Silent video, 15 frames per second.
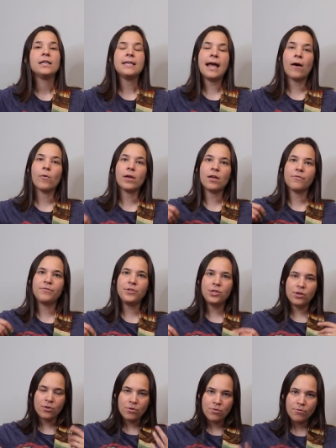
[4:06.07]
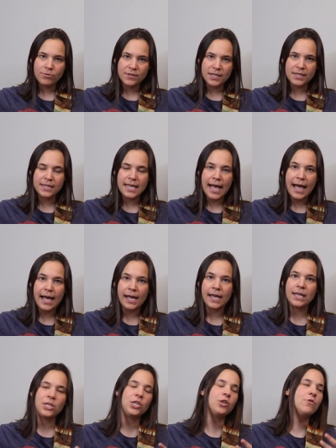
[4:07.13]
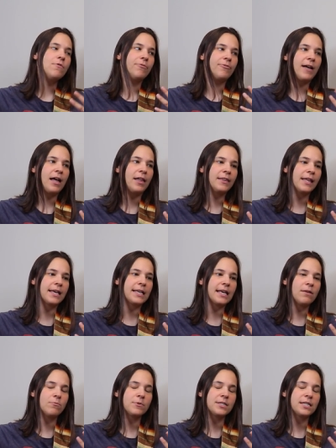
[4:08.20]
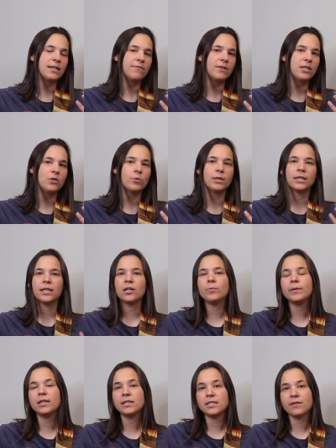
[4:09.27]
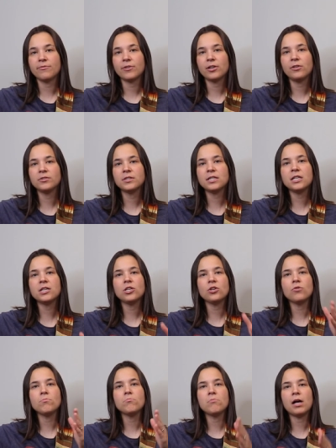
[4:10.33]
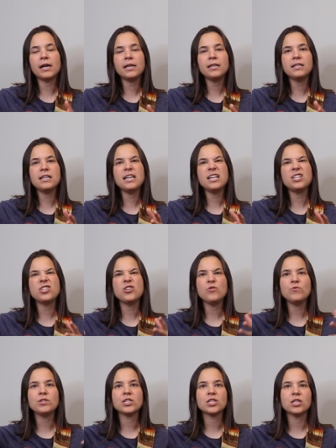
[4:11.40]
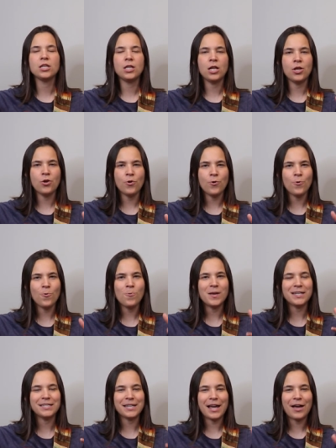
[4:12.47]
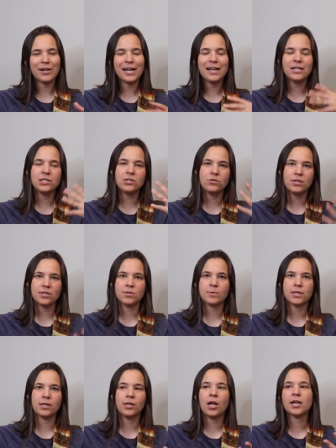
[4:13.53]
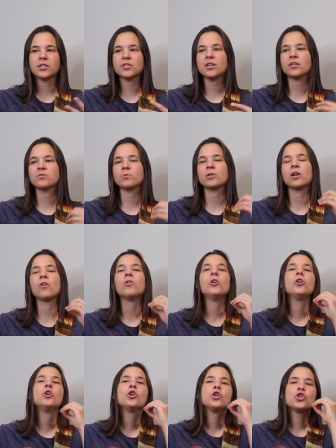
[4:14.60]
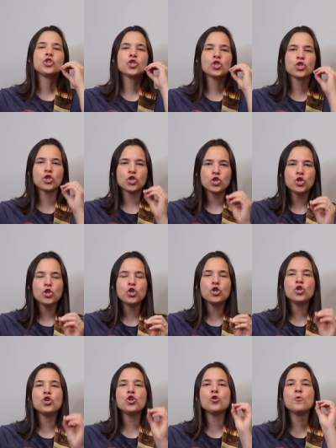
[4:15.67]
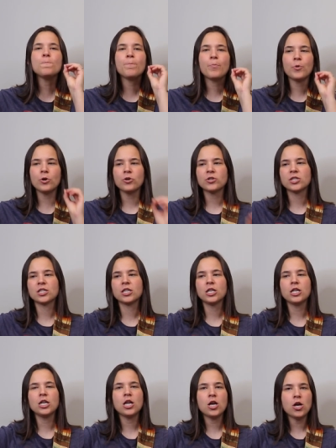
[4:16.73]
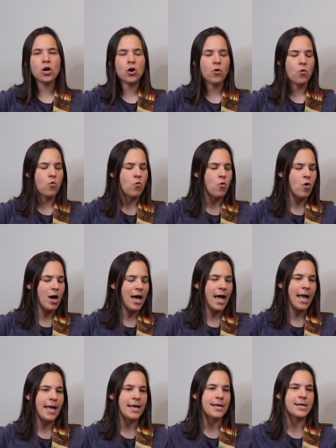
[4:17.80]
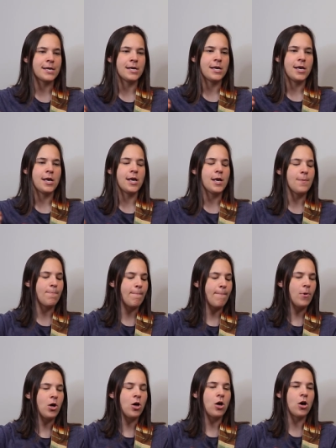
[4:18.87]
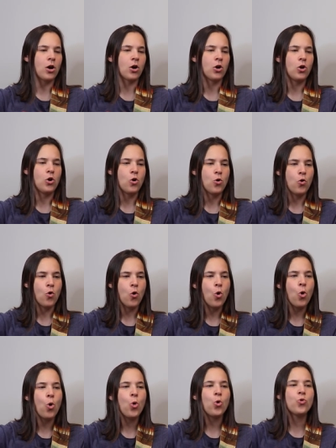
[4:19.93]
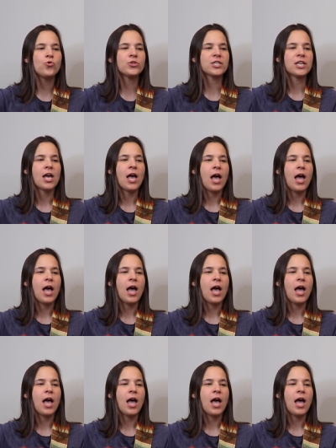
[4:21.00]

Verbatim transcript: Now, if you did that and you found like it was giving you a little bit of difficulty, you might need to slow it down. I had to do this with a lot of songs where you go super slow. I keep a close